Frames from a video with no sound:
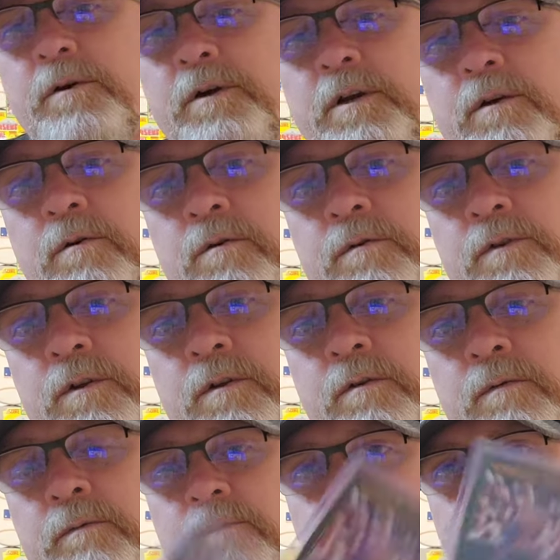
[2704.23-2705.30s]
pretty cool too.
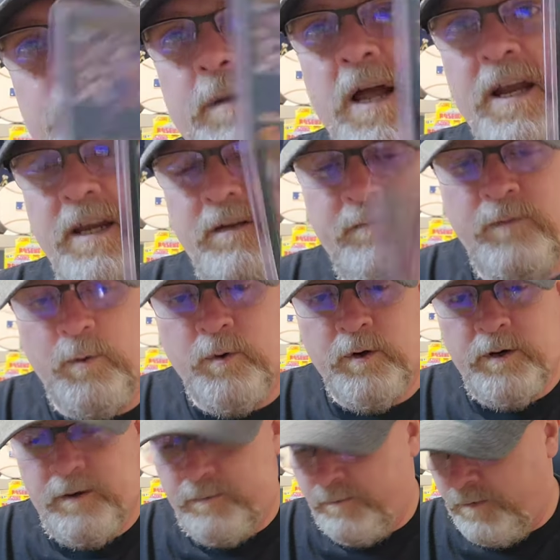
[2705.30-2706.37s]
From
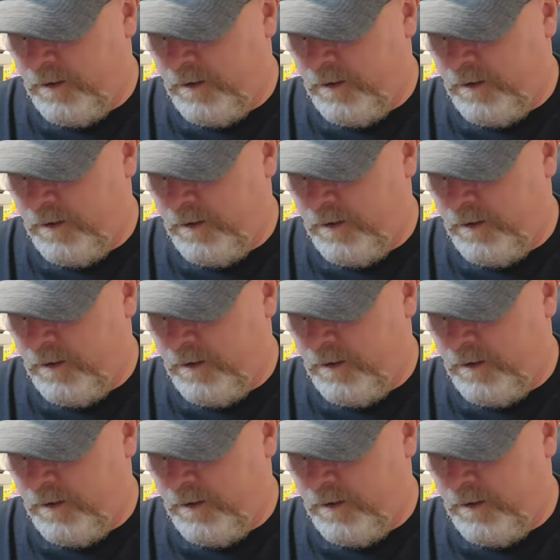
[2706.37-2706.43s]
94.